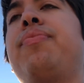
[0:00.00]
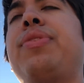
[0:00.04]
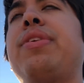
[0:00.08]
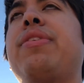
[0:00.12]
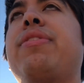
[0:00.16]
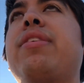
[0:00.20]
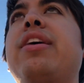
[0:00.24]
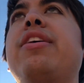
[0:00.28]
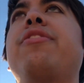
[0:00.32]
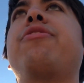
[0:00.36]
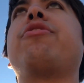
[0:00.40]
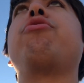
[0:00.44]

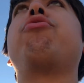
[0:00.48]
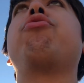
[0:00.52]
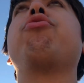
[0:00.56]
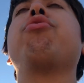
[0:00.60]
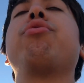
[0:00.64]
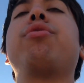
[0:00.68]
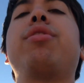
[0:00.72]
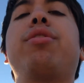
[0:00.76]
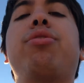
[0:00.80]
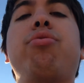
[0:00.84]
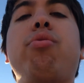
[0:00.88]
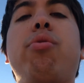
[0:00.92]
Say it's a
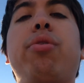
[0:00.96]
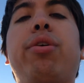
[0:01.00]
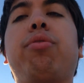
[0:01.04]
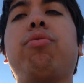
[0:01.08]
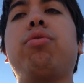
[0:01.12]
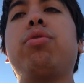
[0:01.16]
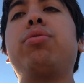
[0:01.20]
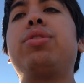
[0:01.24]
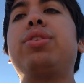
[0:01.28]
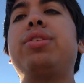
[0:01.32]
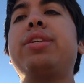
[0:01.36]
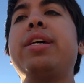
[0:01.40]
Druid throwing
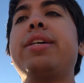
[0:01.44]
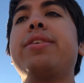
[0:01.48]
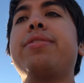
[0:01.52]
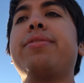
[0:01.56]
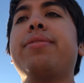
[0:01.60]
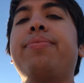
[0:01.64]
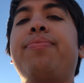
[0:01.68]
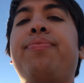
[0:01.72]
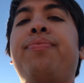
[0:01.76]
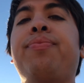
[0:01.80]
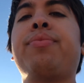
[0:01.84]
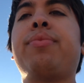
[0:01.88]
roots
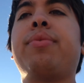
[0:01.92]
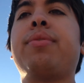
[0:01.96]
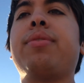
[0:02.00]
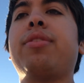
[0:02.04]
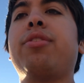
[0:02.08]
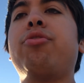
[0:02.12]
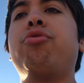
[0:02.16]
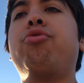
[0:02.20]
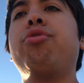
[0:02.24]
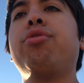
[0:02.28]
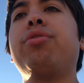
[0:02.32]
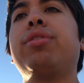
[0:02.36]
down.
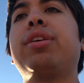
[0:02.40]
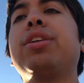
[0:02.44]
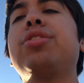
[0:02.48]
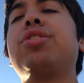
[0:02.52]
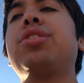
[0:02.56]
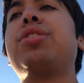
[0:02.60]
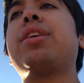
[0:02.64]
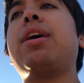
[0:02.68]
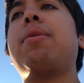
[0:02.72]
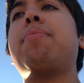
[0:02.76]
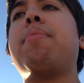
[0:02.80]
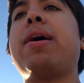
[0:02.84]
The Druid can
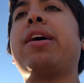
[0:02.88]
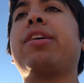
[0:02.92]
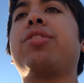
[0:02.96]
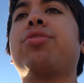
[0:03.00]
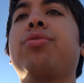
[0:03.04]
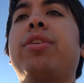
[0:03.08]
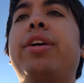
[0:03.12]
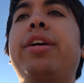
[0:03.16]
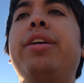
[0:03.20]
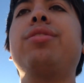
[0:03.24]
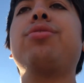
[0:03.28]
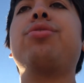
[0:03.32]
just stay
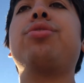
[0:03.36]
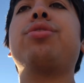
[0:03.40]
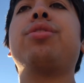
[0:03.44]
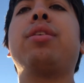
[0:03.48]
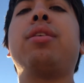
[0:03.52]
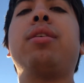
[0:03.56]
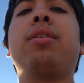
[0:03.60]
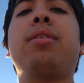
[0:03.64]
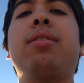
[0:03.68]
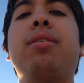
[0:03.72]
max range,